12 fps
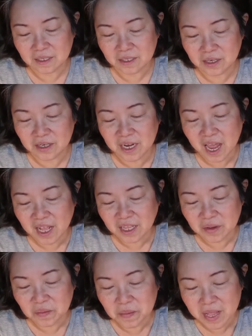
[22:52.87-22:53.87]
You got
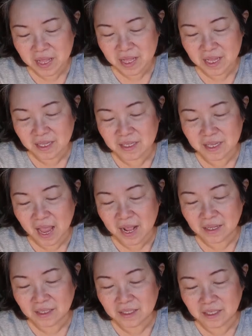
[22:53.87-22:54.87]
to meet the
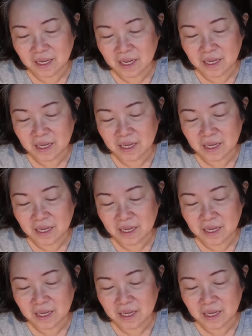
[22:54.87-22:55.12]
Santa.